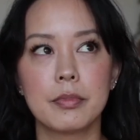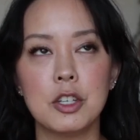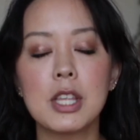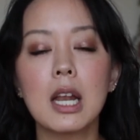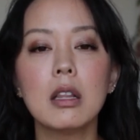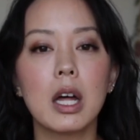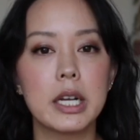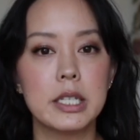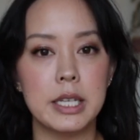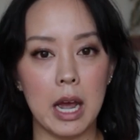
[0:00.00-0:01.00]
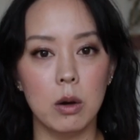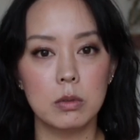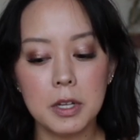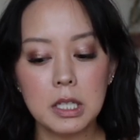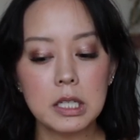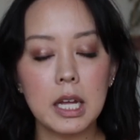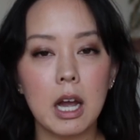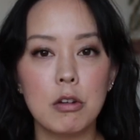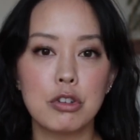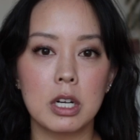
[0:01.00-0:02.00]
I just had a lot of doubt, feeling like
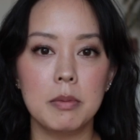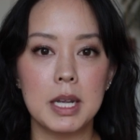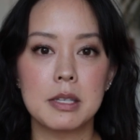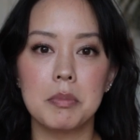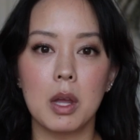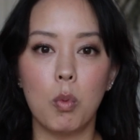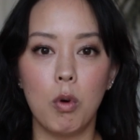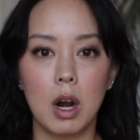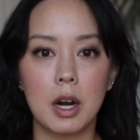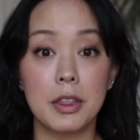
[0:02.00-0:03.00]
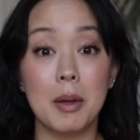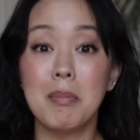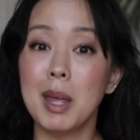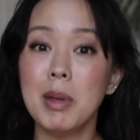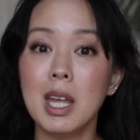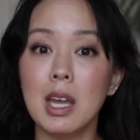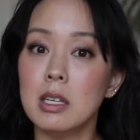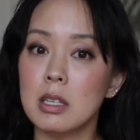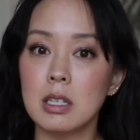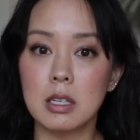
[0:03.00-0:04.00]
I was trying to make something work that maybe
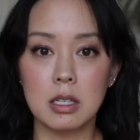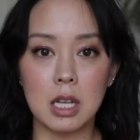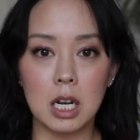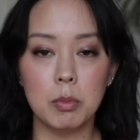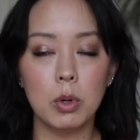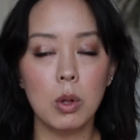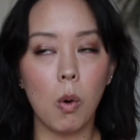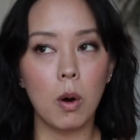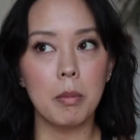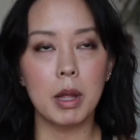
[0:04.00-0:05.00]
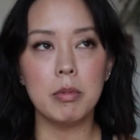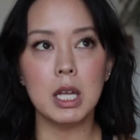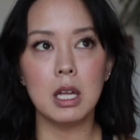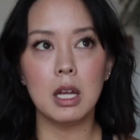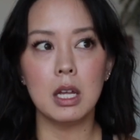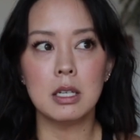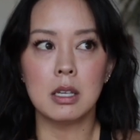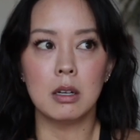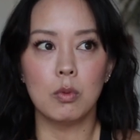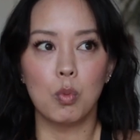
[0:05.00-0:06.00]
isn't sustainable or maybe
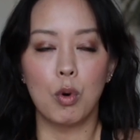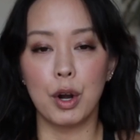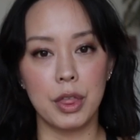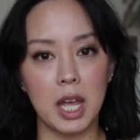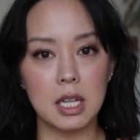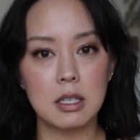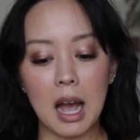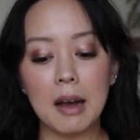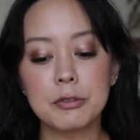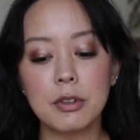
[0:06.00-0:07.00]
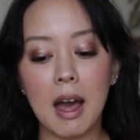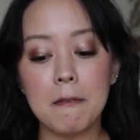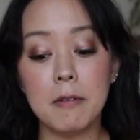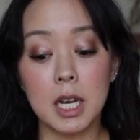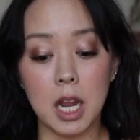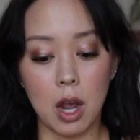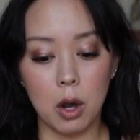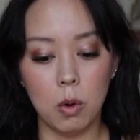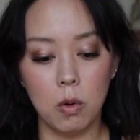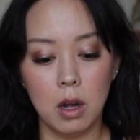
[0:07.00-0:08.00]
isn't worth it. After that
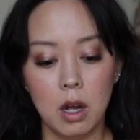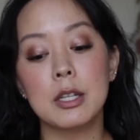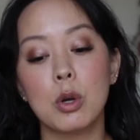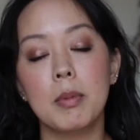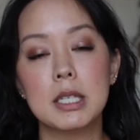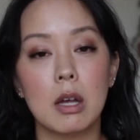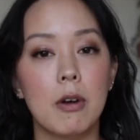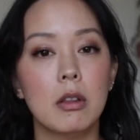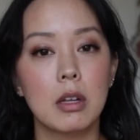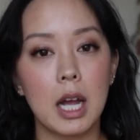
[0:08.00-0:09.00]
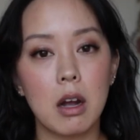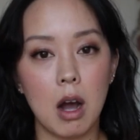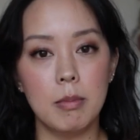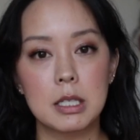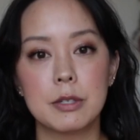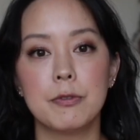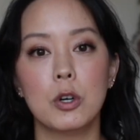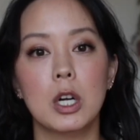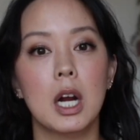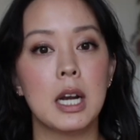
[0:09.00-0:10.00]
video, I told myself I'd look at comments
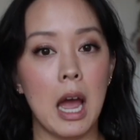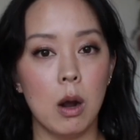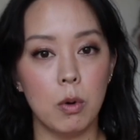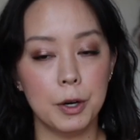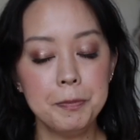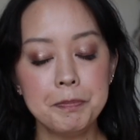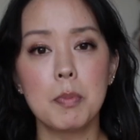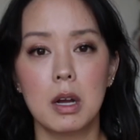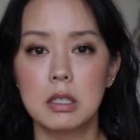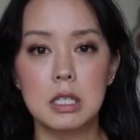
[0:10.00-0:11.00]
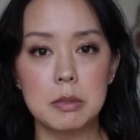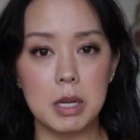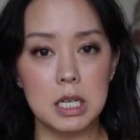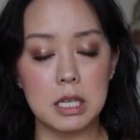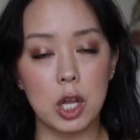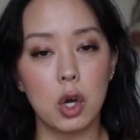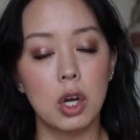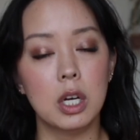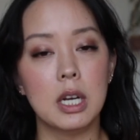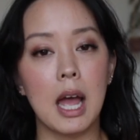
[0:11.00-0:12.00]
for an hour, respond to as many as I
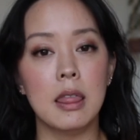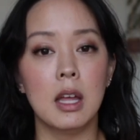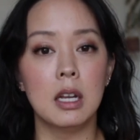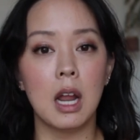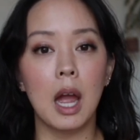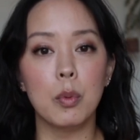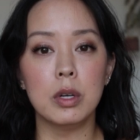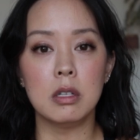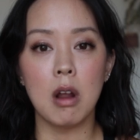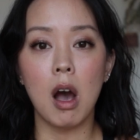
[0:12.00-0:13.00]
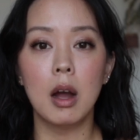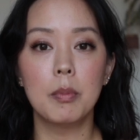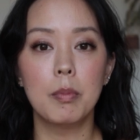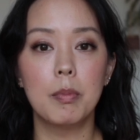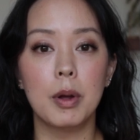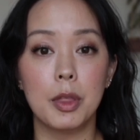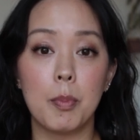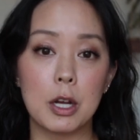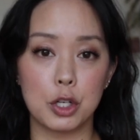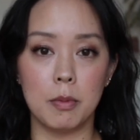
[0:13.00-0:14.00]
could, and then I would not put the
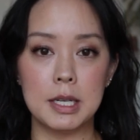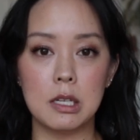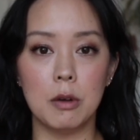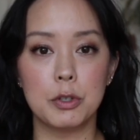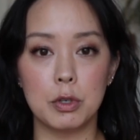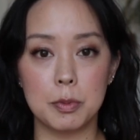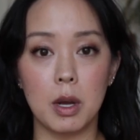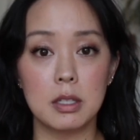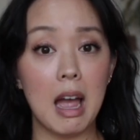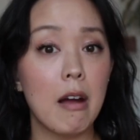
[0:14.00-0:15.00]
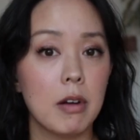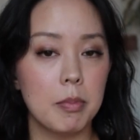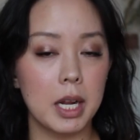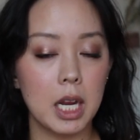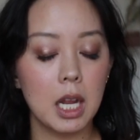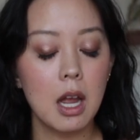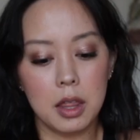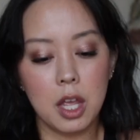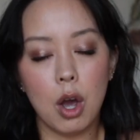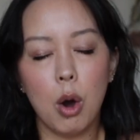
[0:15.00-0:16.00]
pressure on myself to respond to everybody.
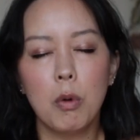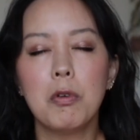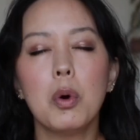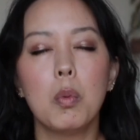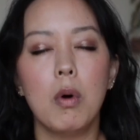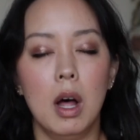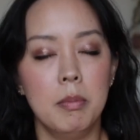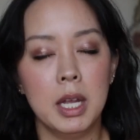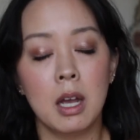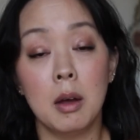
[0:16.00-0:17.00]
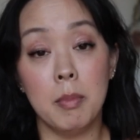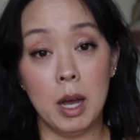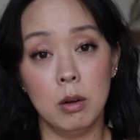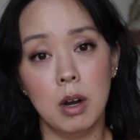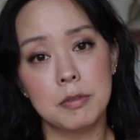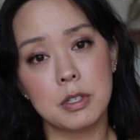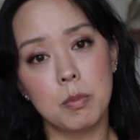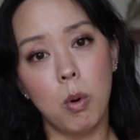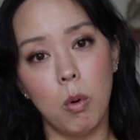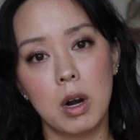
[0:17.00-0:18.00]
The overwhelming amount of
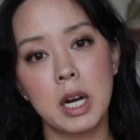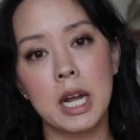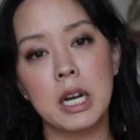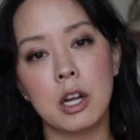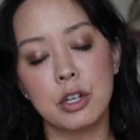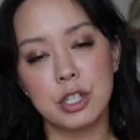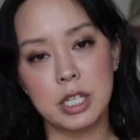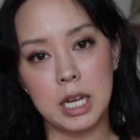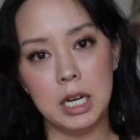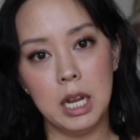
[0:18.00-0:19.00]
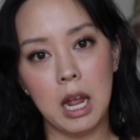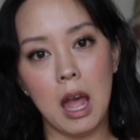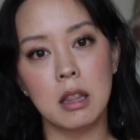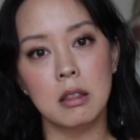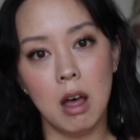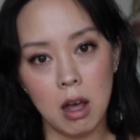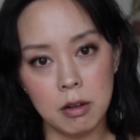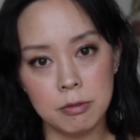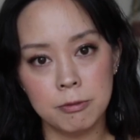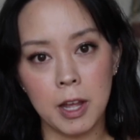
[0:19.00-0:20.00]
support and understanding and
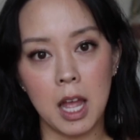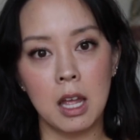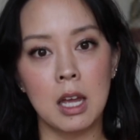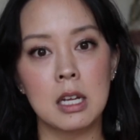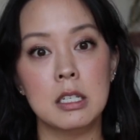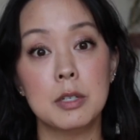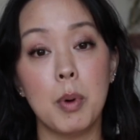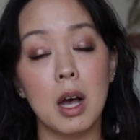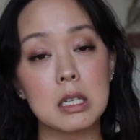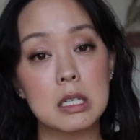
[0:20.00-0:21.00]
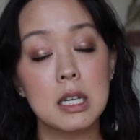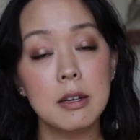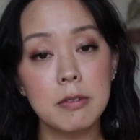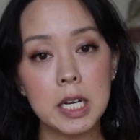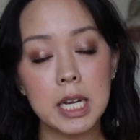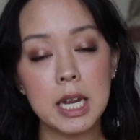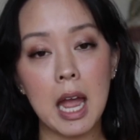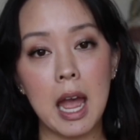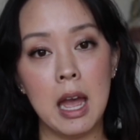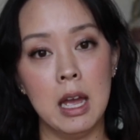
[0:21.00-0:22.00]
love and positivity
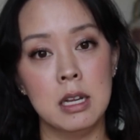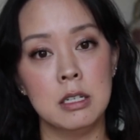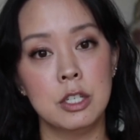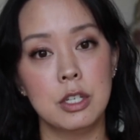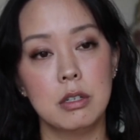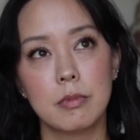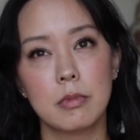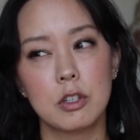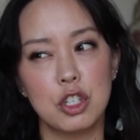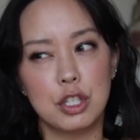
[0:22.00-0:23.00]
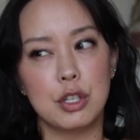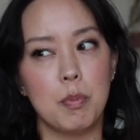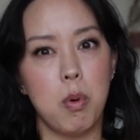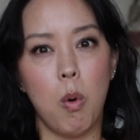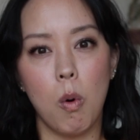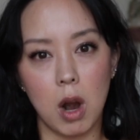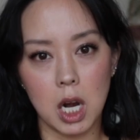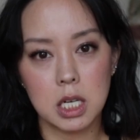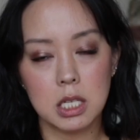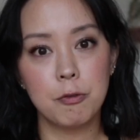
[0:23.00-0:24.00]
and just
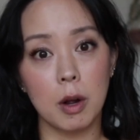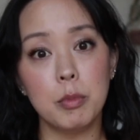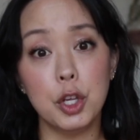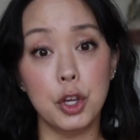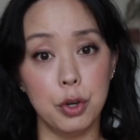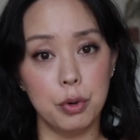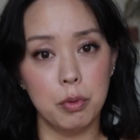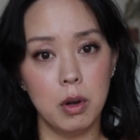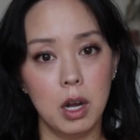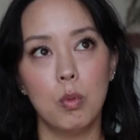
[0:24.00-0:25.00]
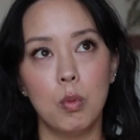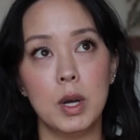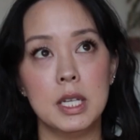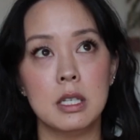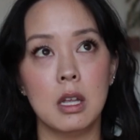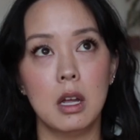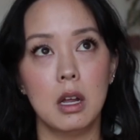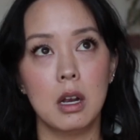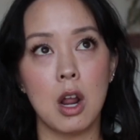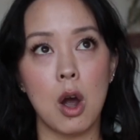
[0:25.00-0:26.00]
support from you was
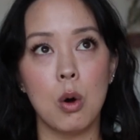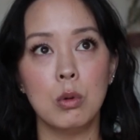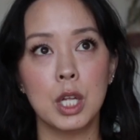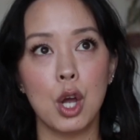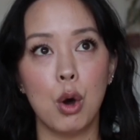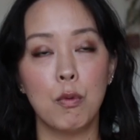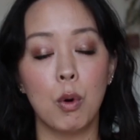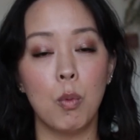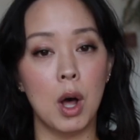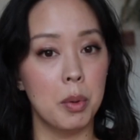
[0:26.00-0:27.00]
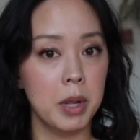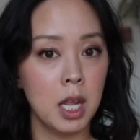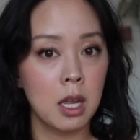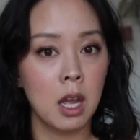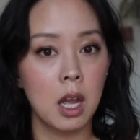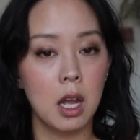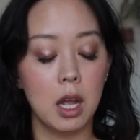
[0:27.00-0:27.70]
not only overwhelming,